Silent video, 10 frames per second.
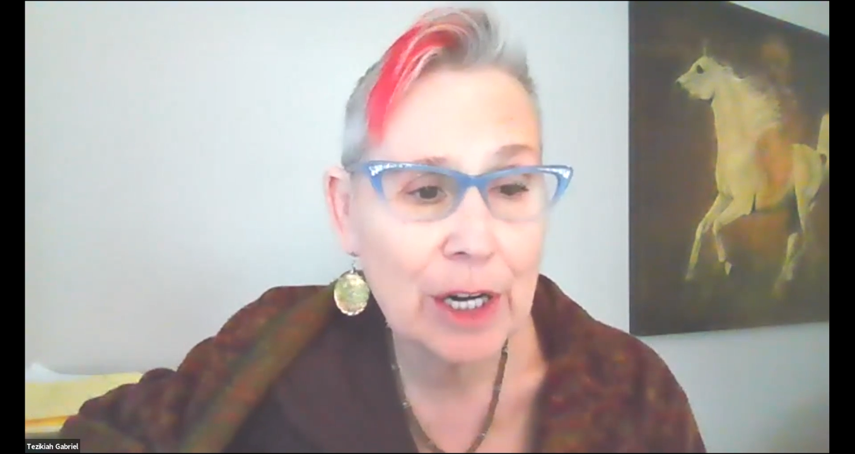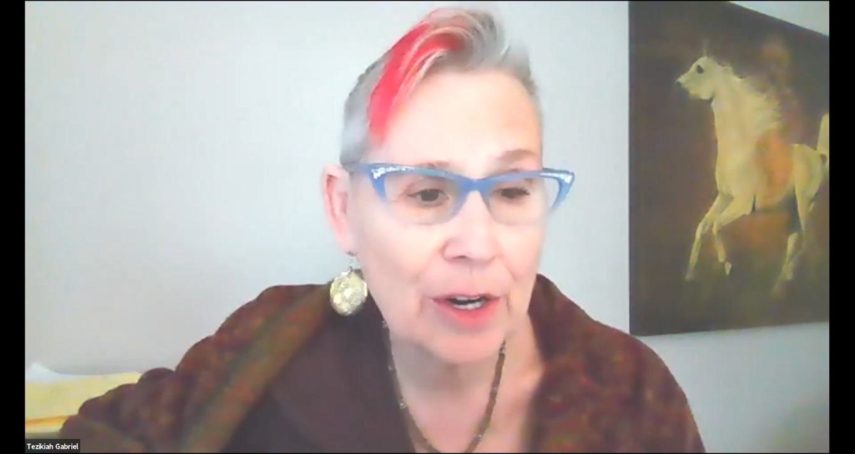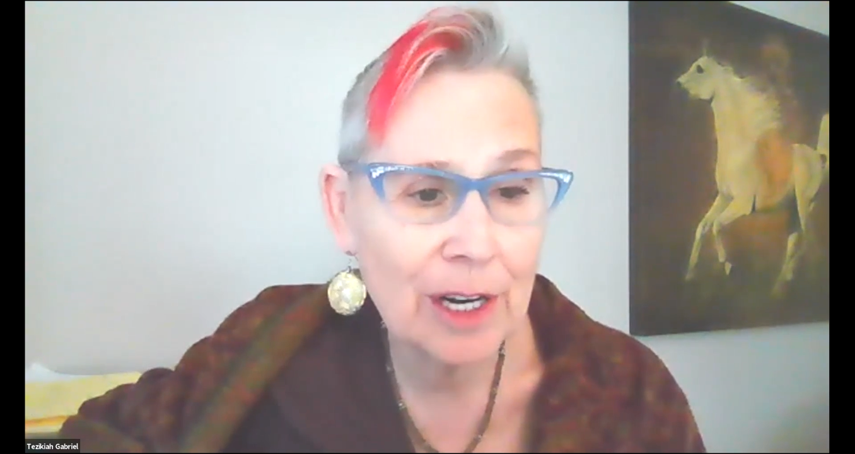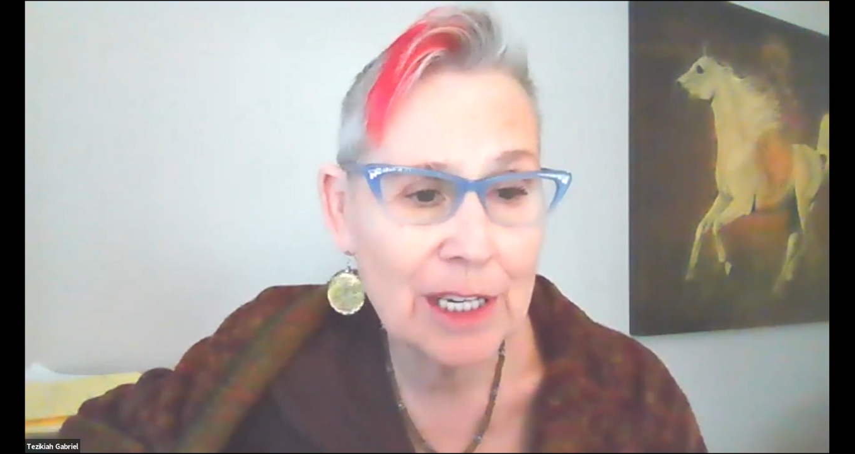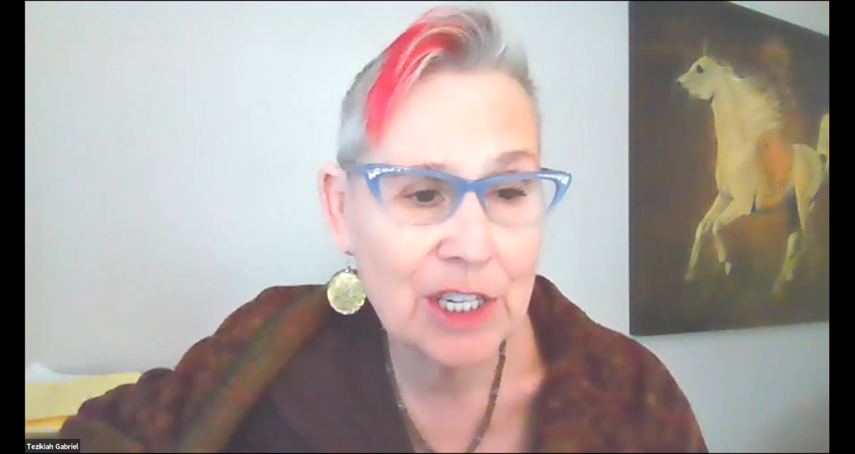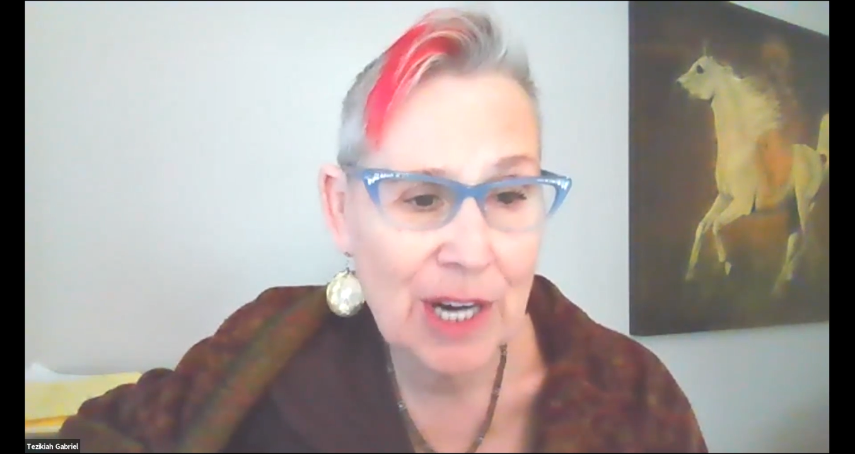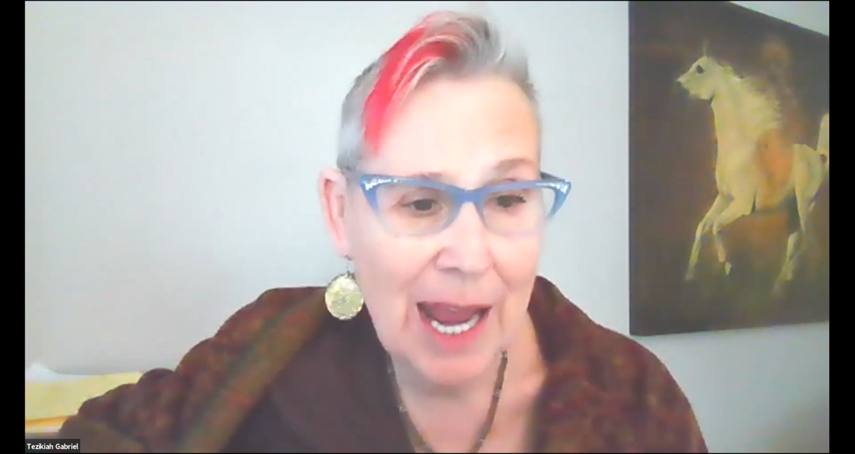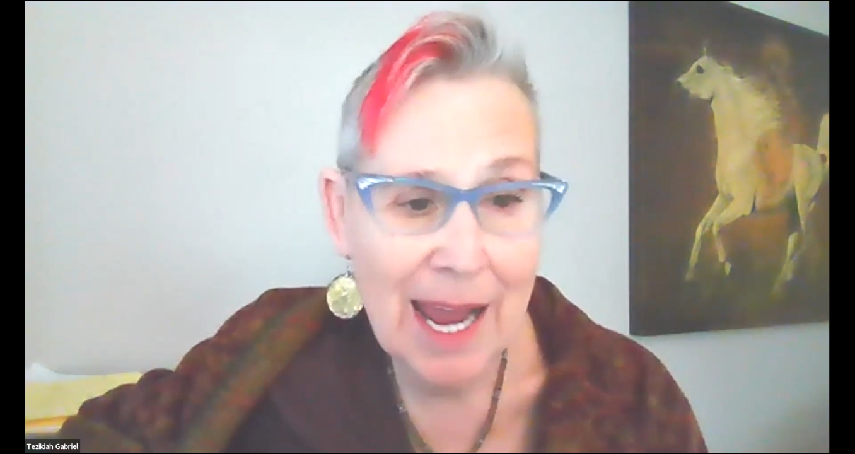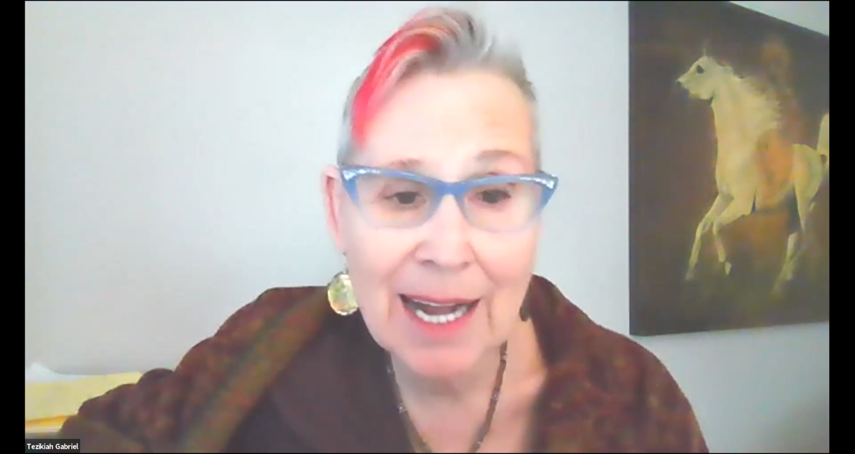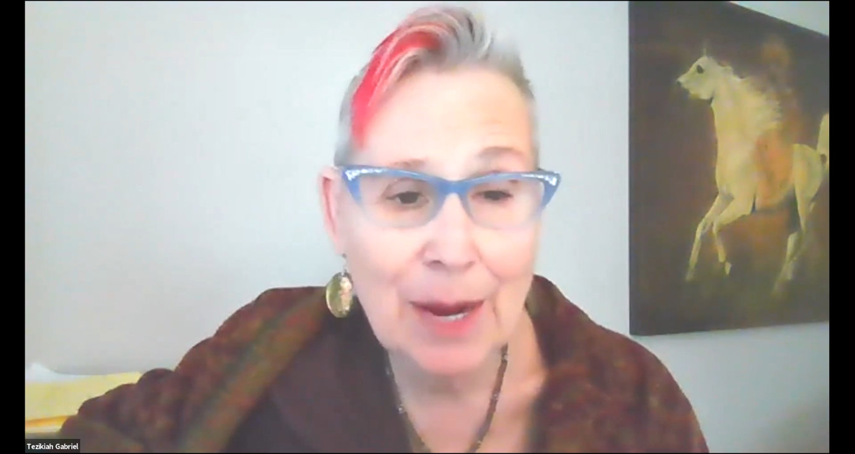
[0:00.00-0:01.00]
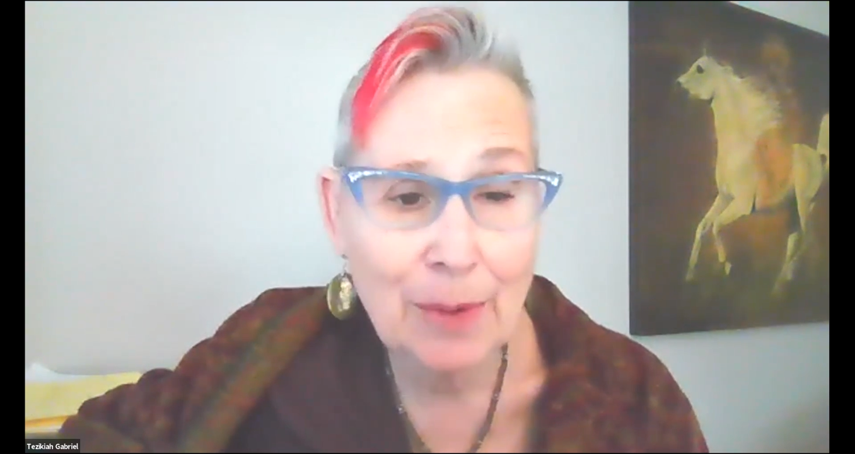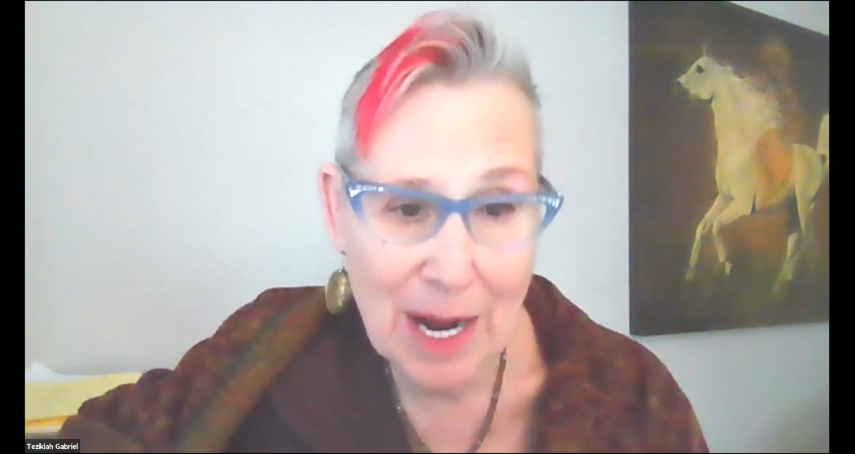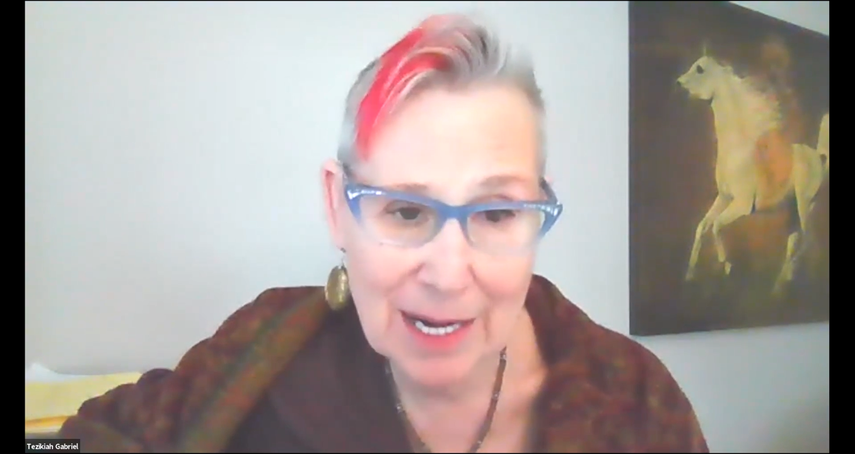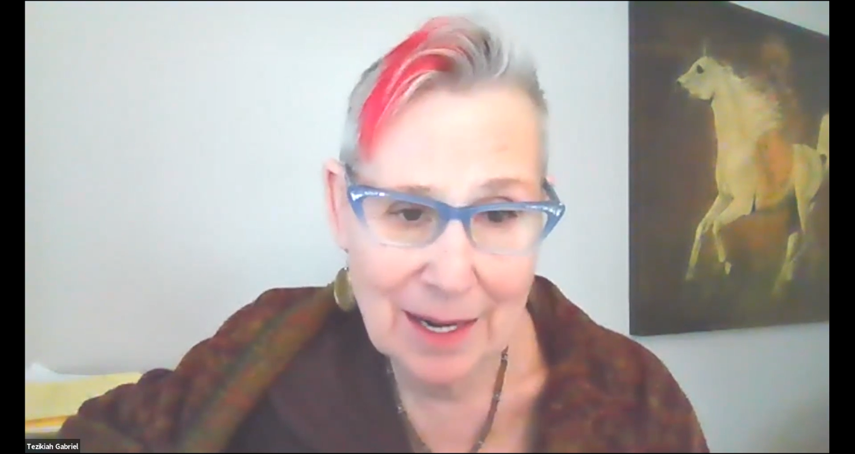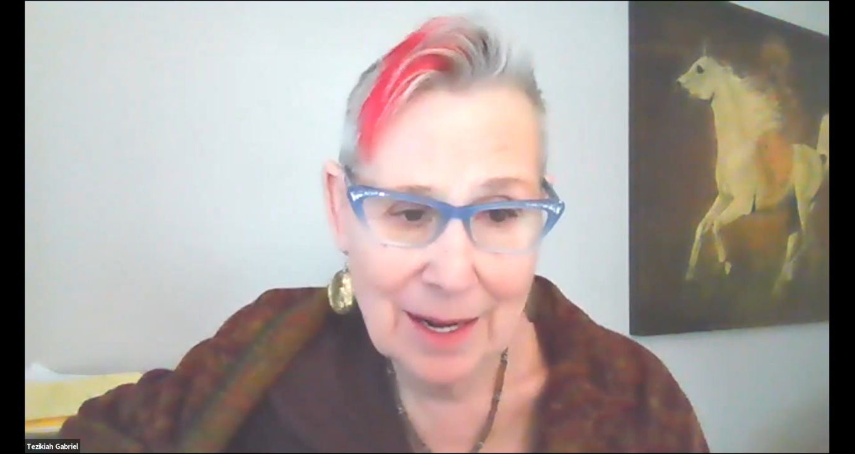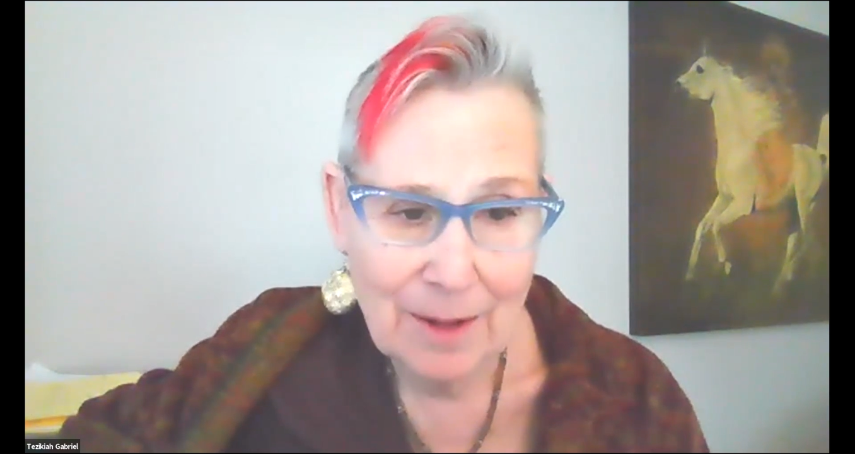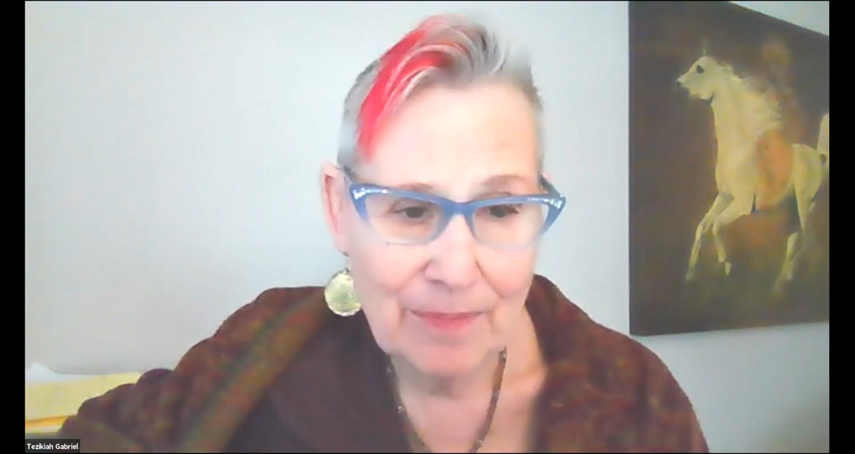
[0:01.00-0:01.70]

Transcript: encourage anyone